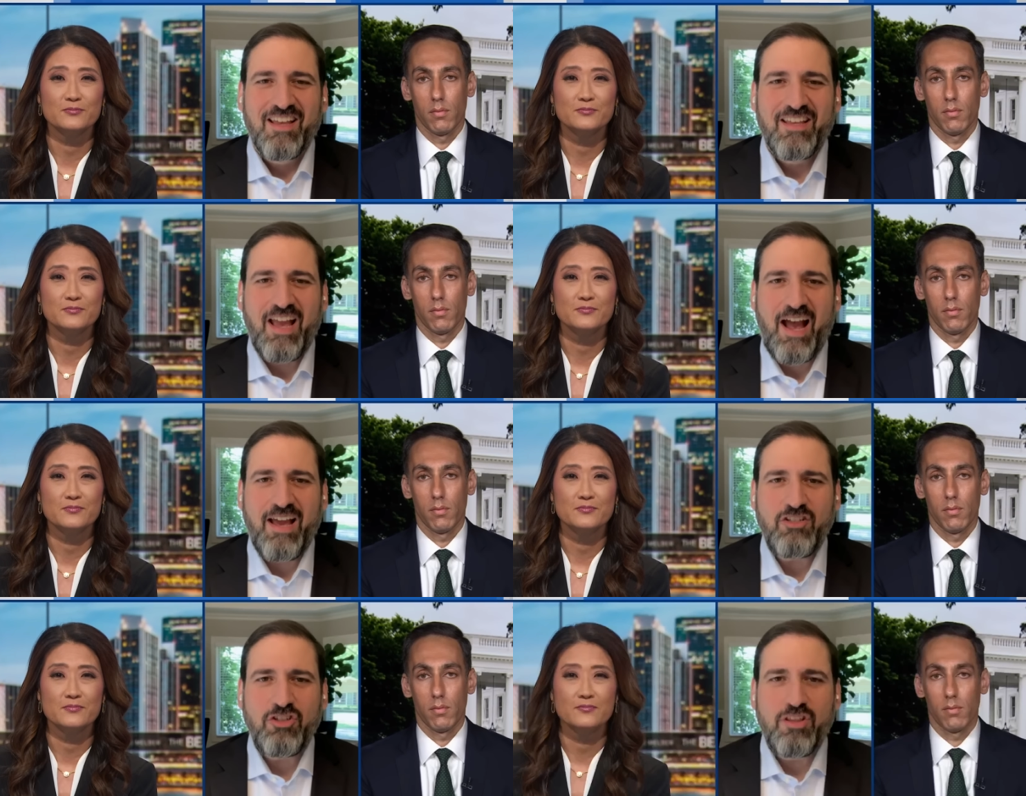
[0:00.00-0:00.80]
Speaker 1: Yeah,
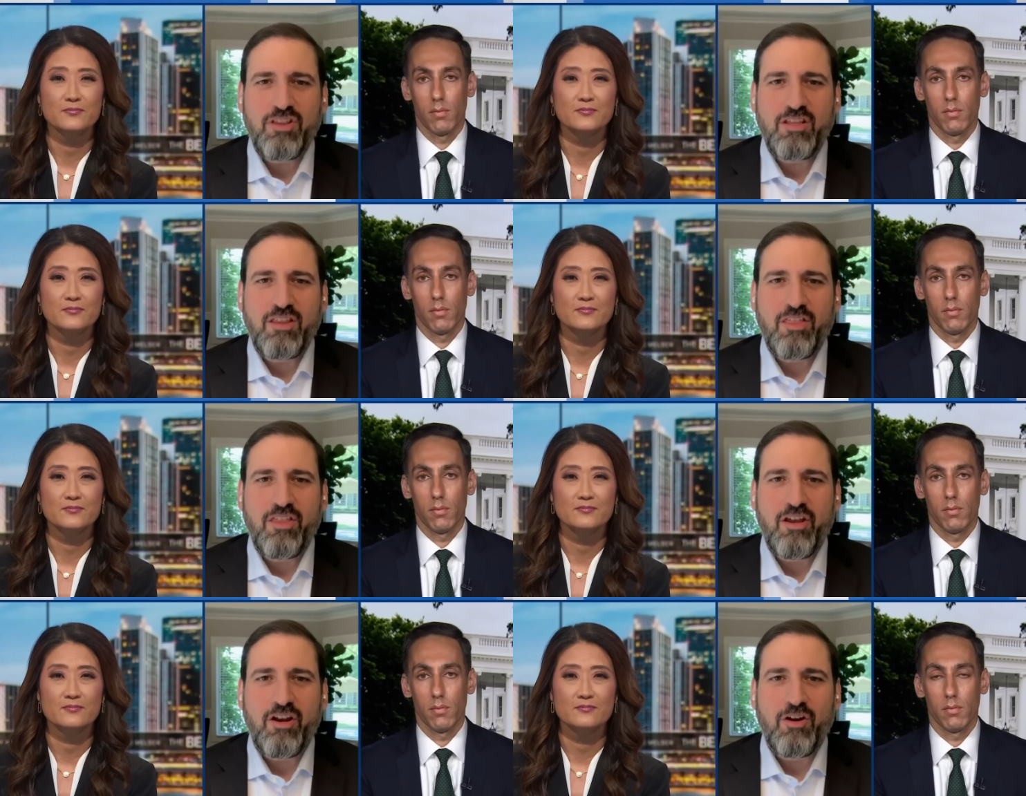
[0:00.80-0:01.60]
I actually think that
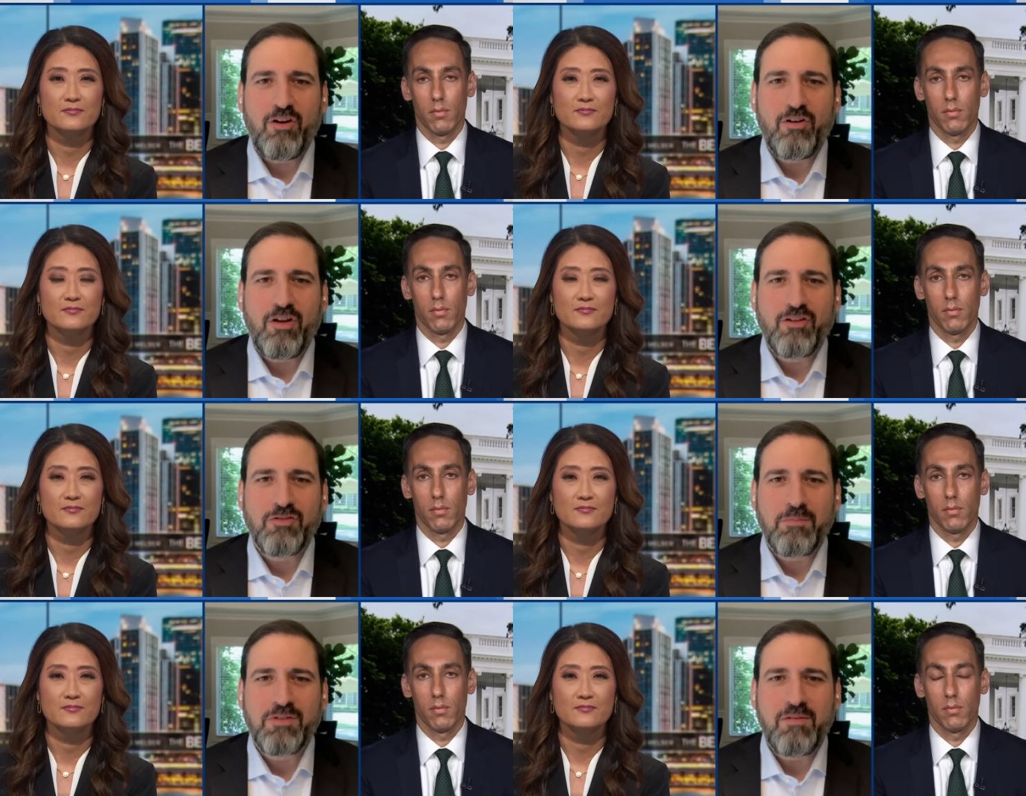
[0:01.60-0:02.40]
there, uh,
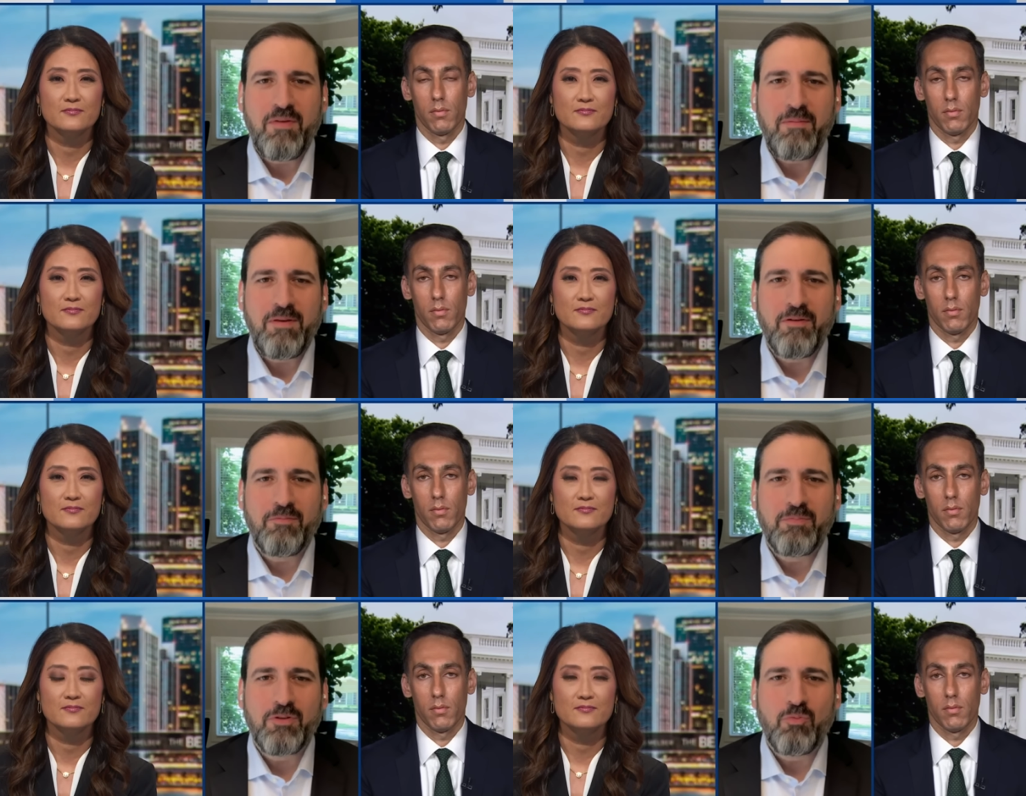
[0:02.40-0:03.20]
Trump's team maybe
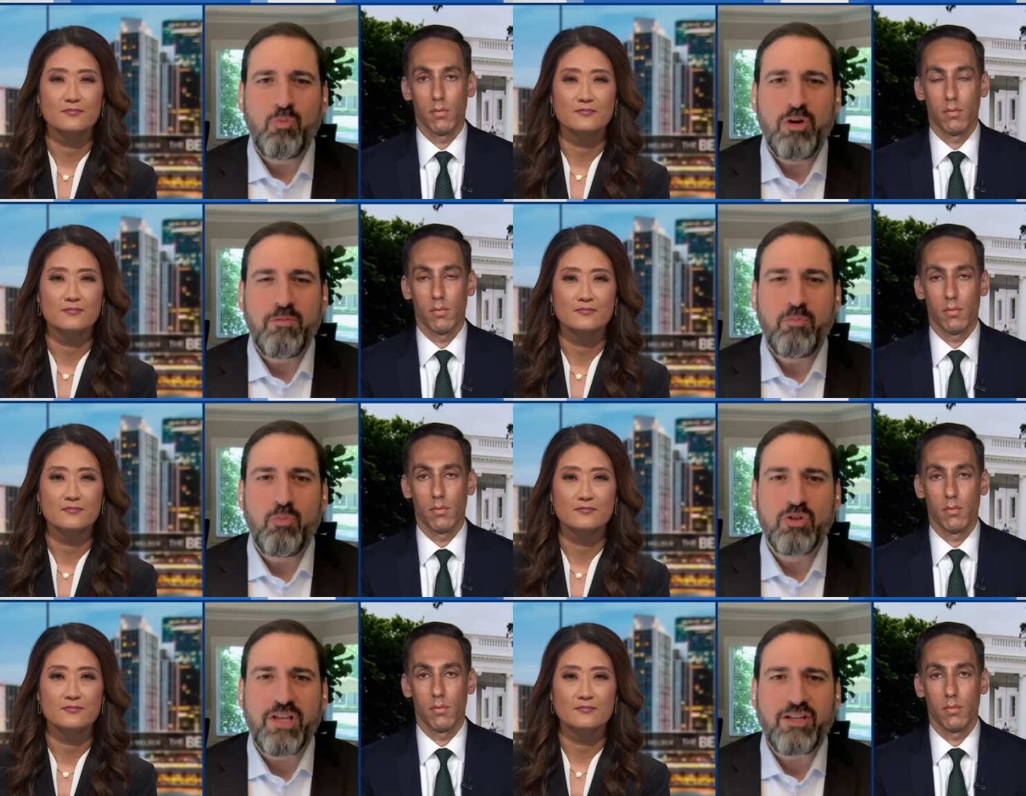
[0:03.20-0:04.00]
been, would have,
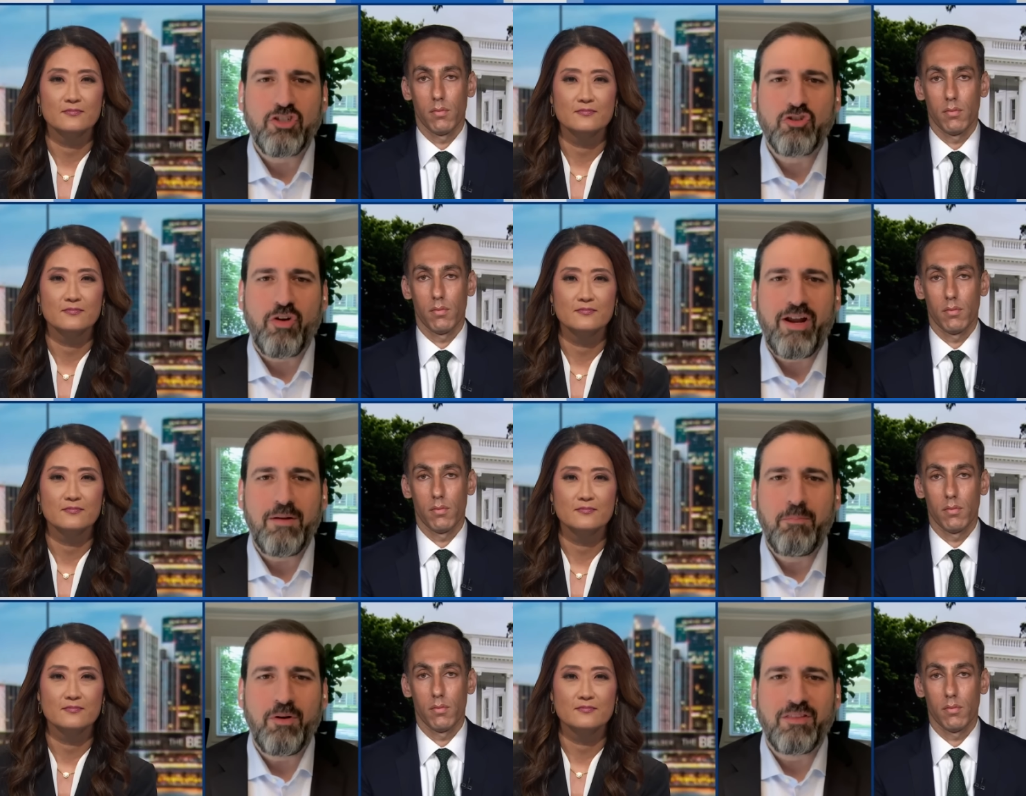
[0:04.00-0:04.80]
was actually trying
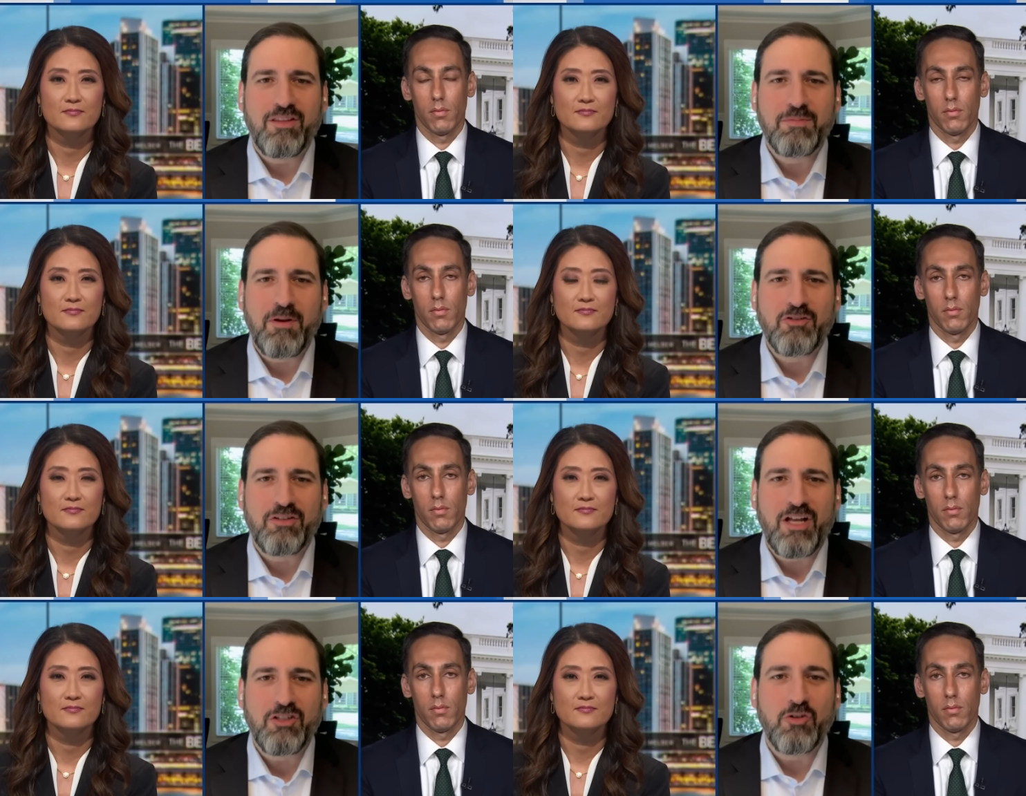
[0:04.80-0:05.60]
to put the
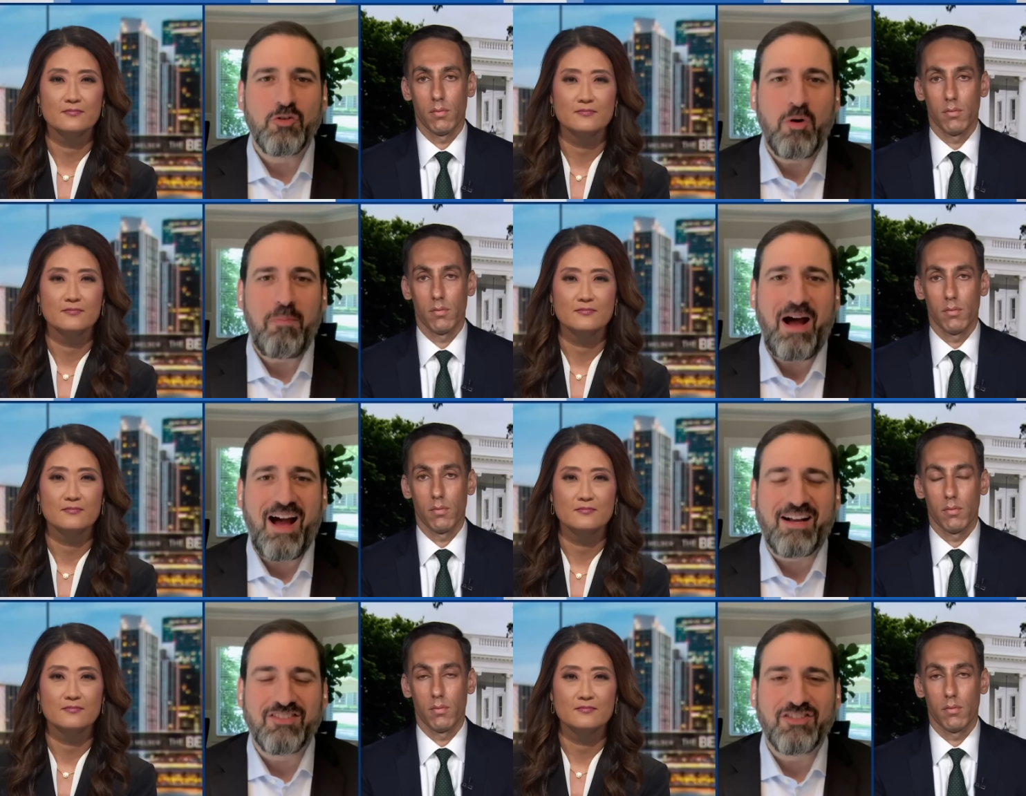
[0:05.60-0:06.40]
special counsel into a
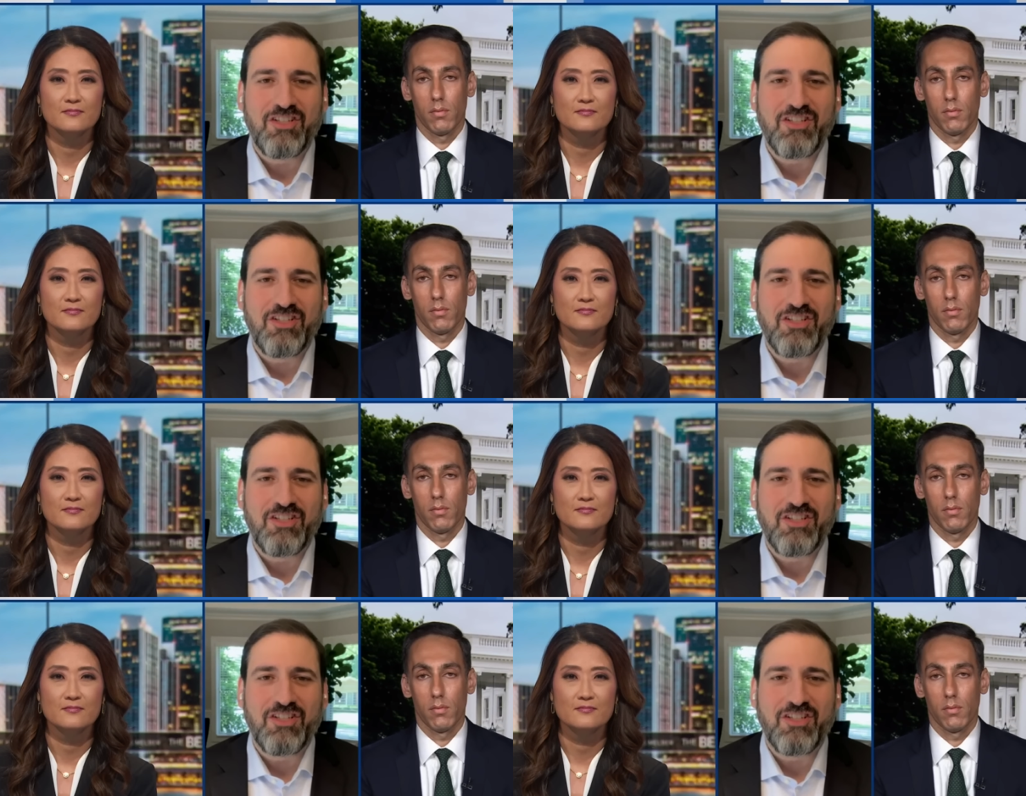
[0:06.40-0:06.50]
box.